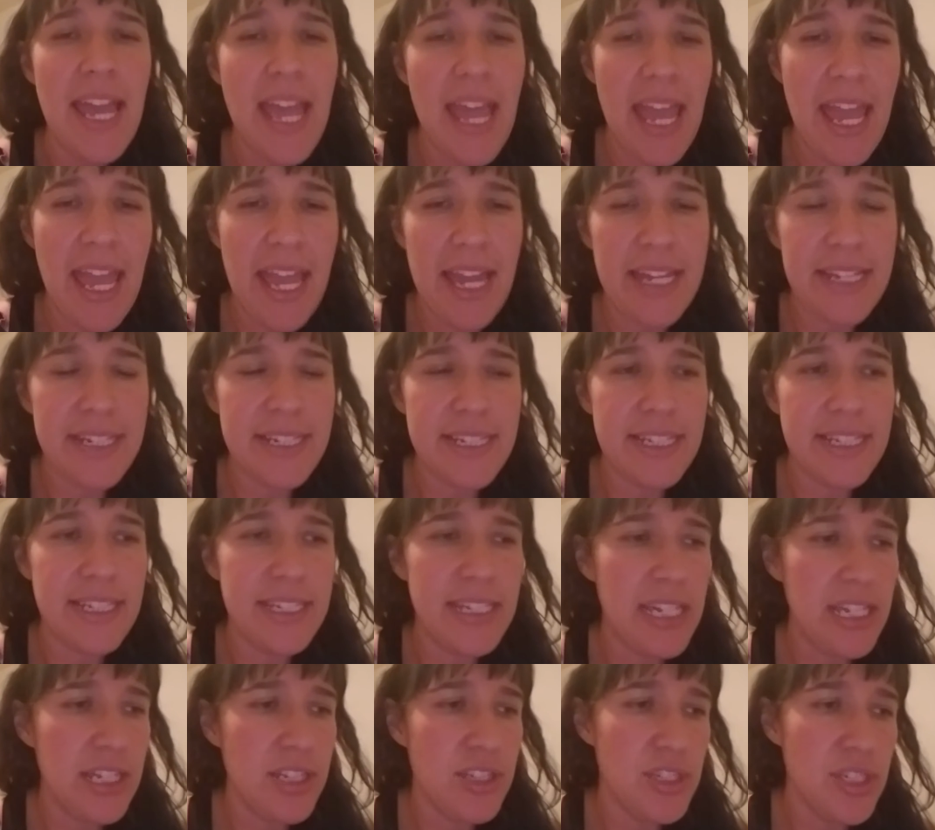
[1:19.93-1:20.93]
and it
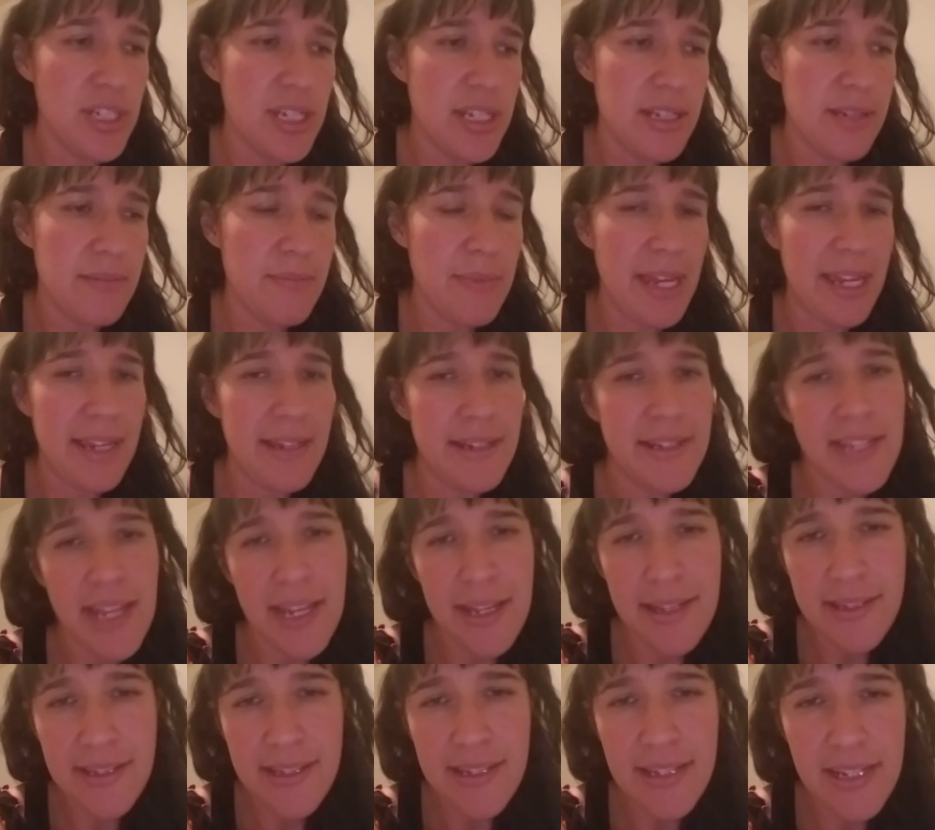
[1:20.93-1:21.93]
gauges my
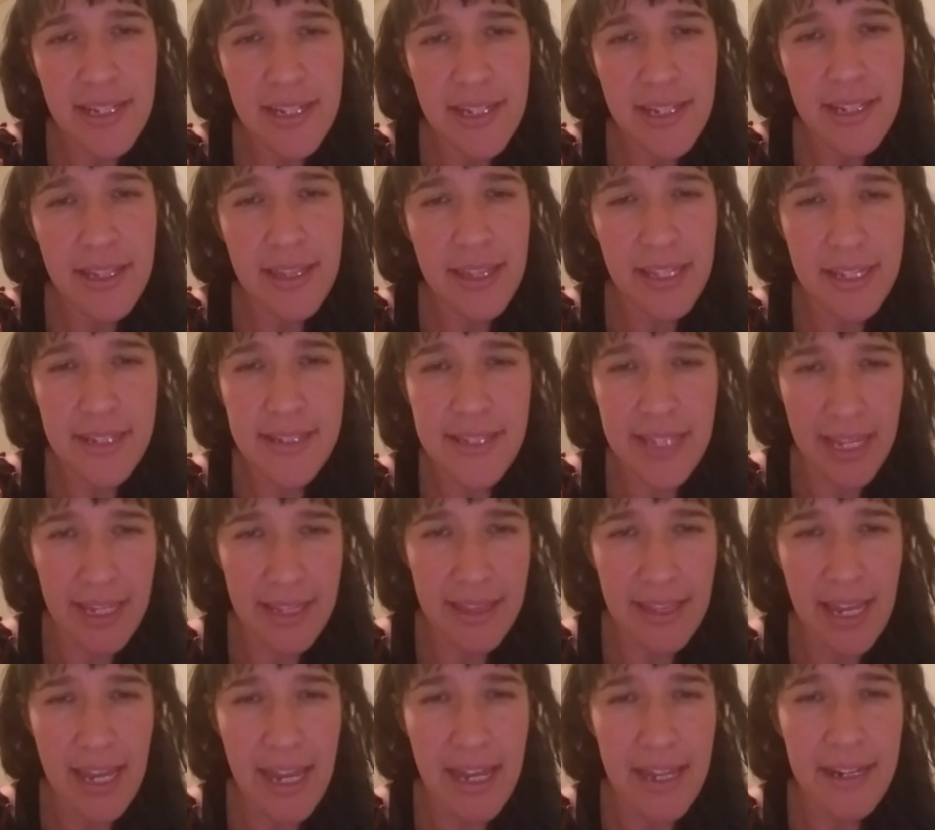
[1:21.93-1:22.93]
intensity, things
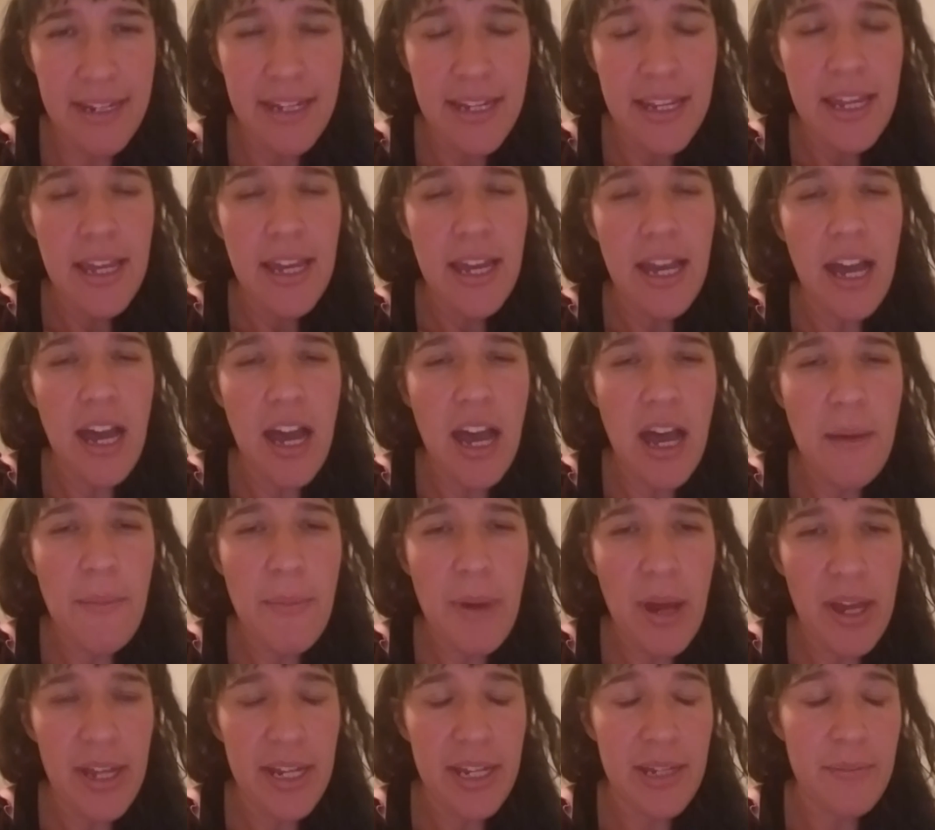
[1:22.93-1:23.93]
like that
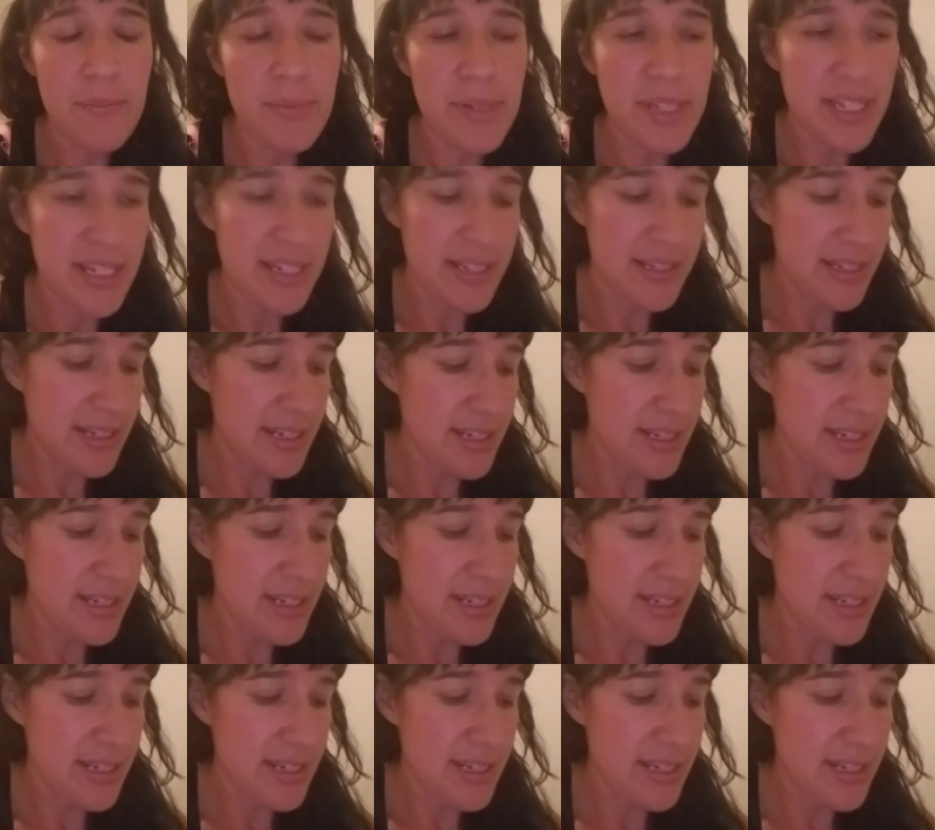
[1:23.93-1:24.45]
on it, because